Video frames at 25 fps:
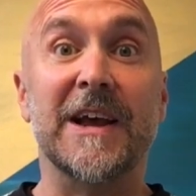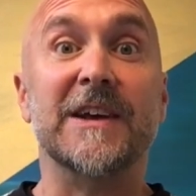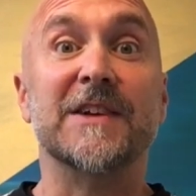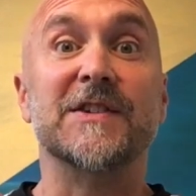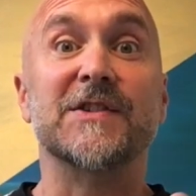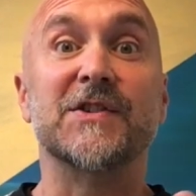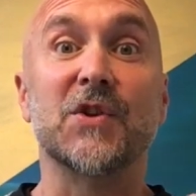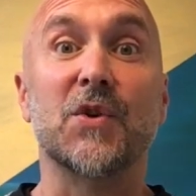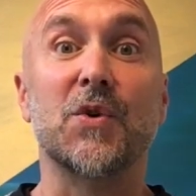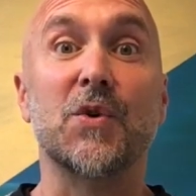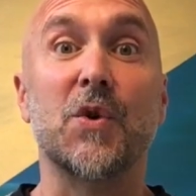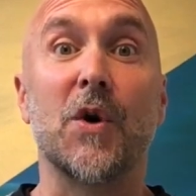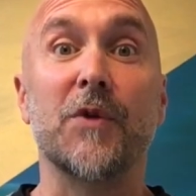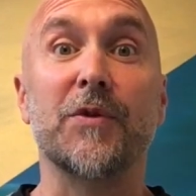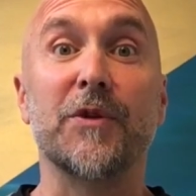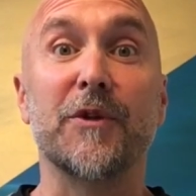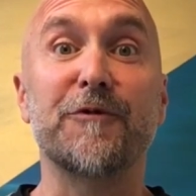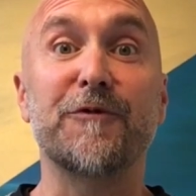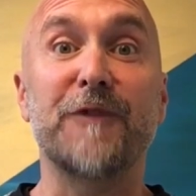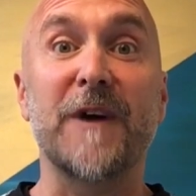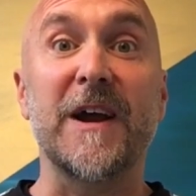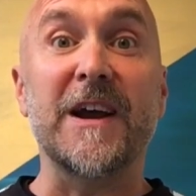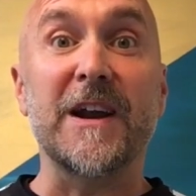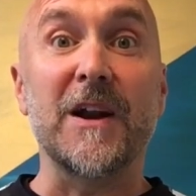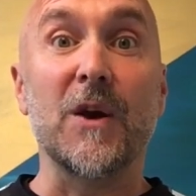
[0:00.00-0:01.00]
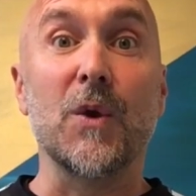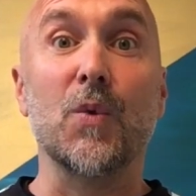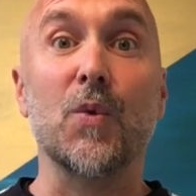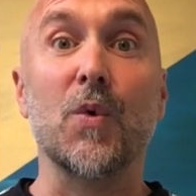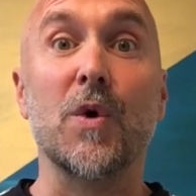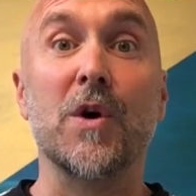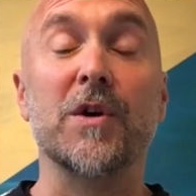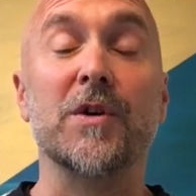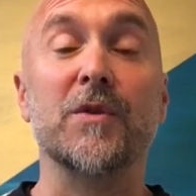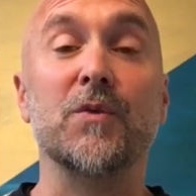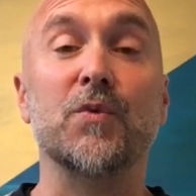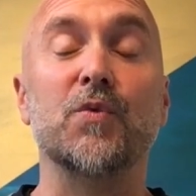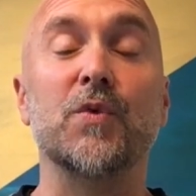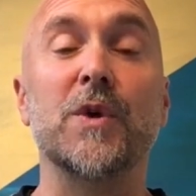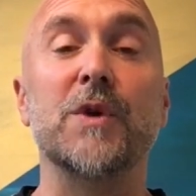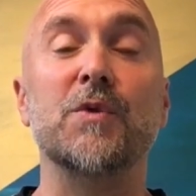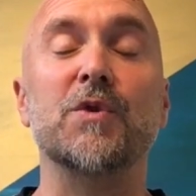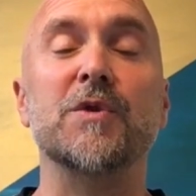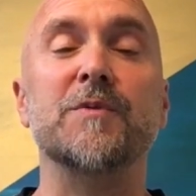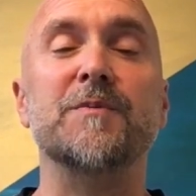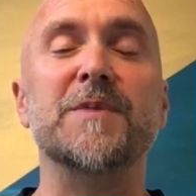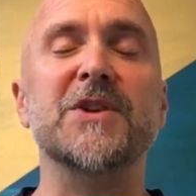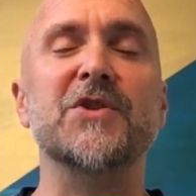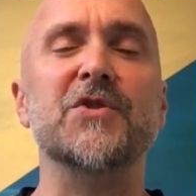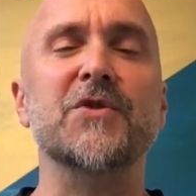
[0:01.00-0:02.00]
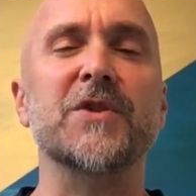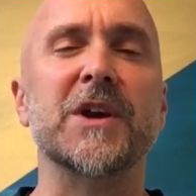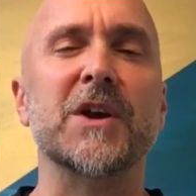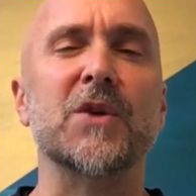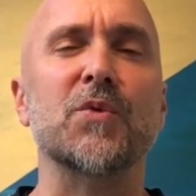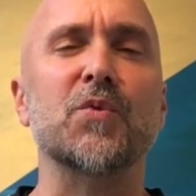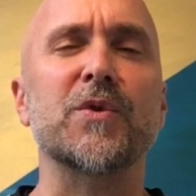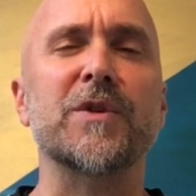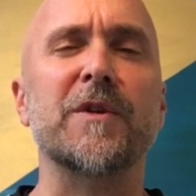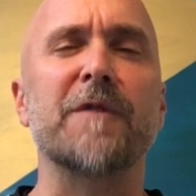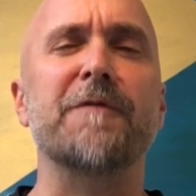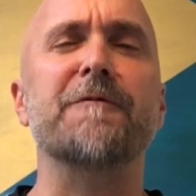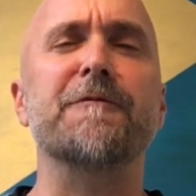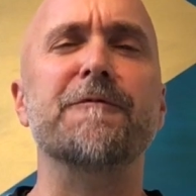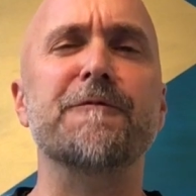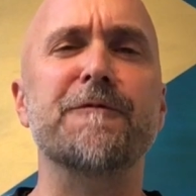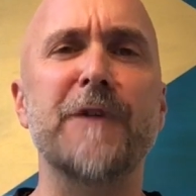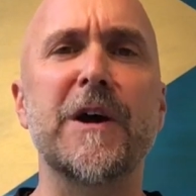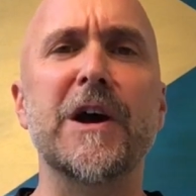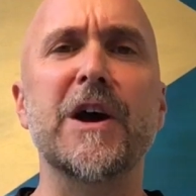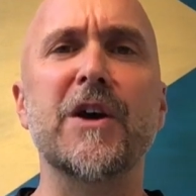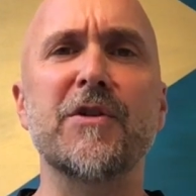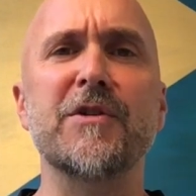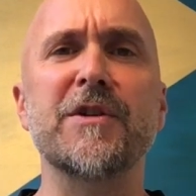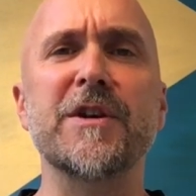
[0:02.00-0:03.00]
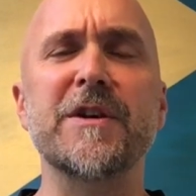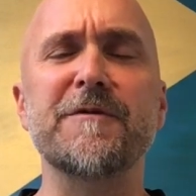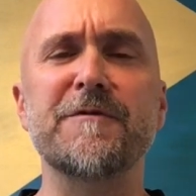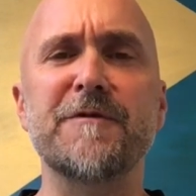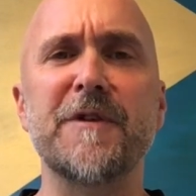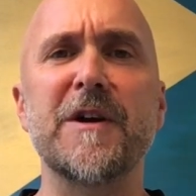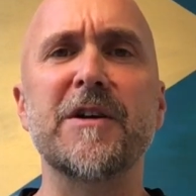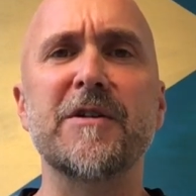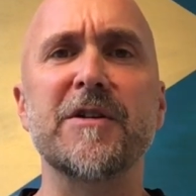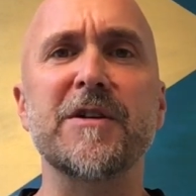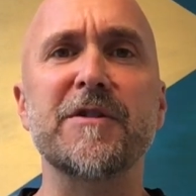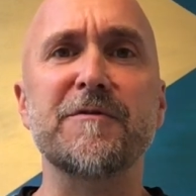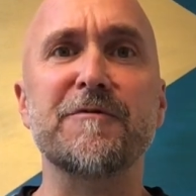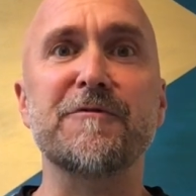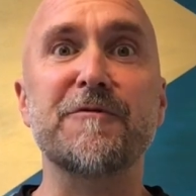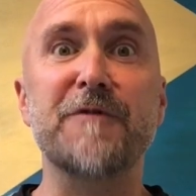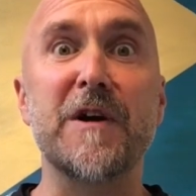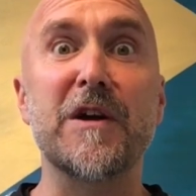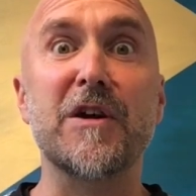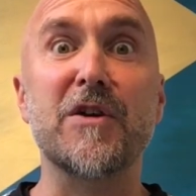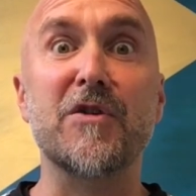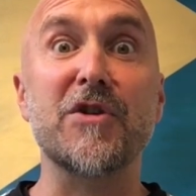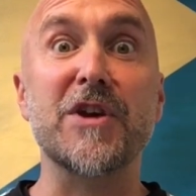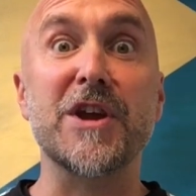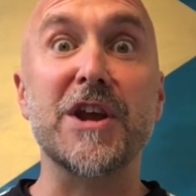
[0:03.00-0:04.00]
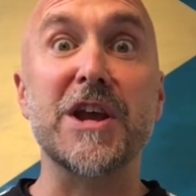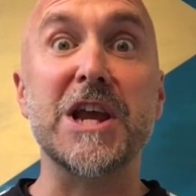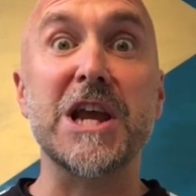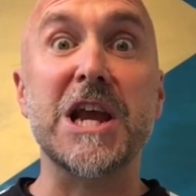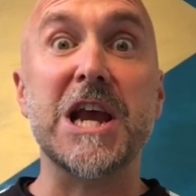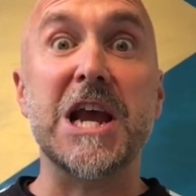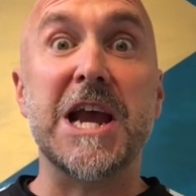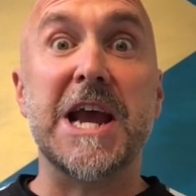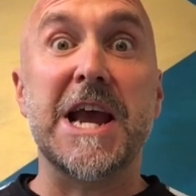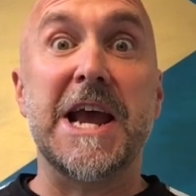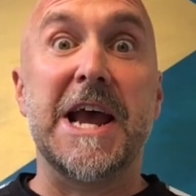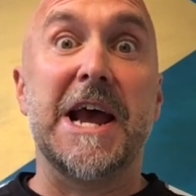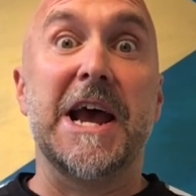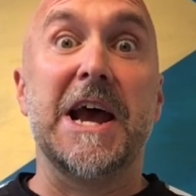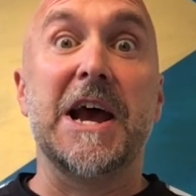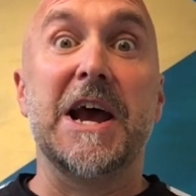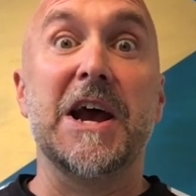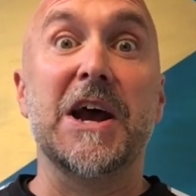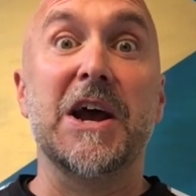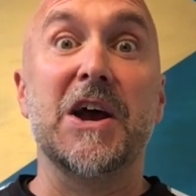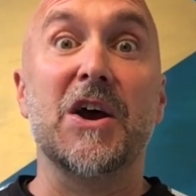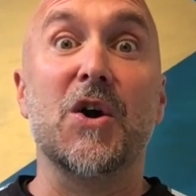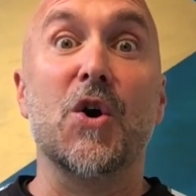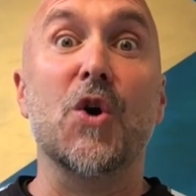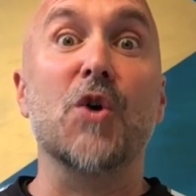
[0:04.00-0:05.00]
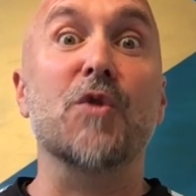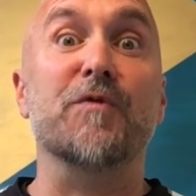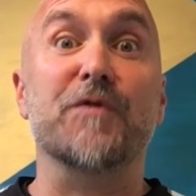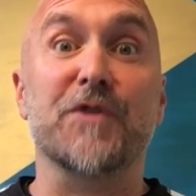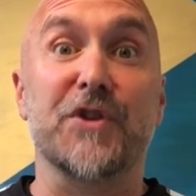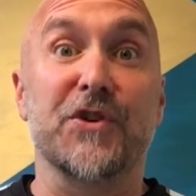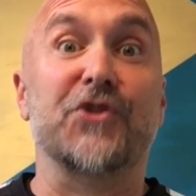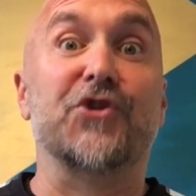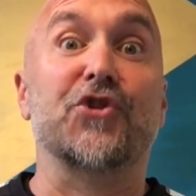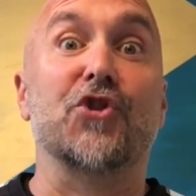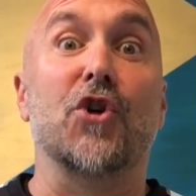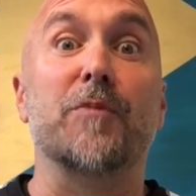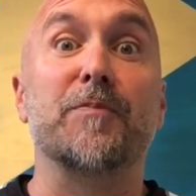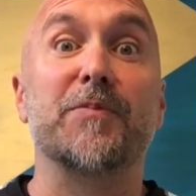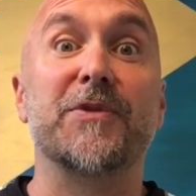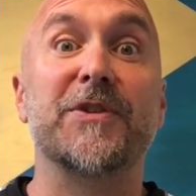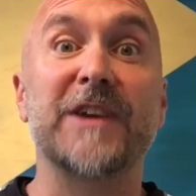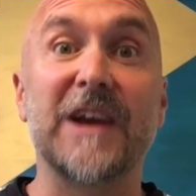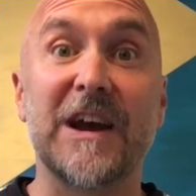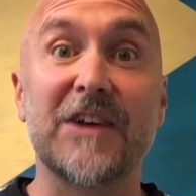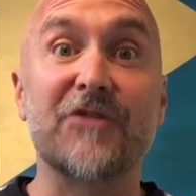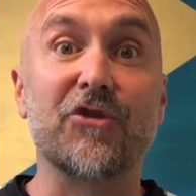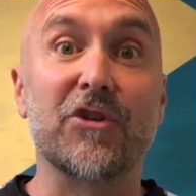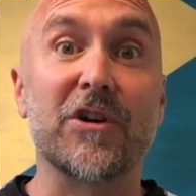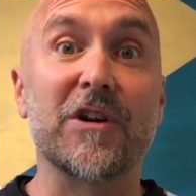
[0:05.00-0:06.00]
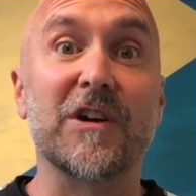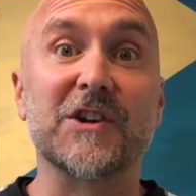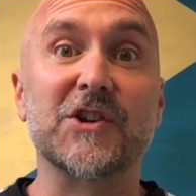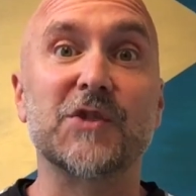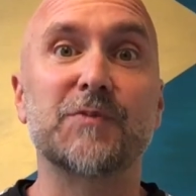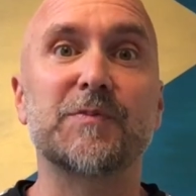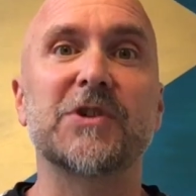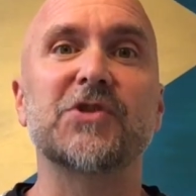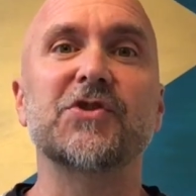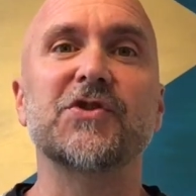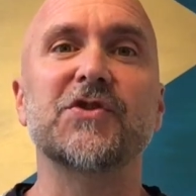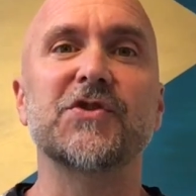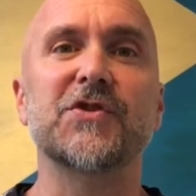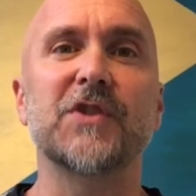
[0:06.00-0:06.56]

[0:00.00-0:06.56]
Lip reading: So on the final one, we would be doing it with a very, very, very over-the-top theatrical expression.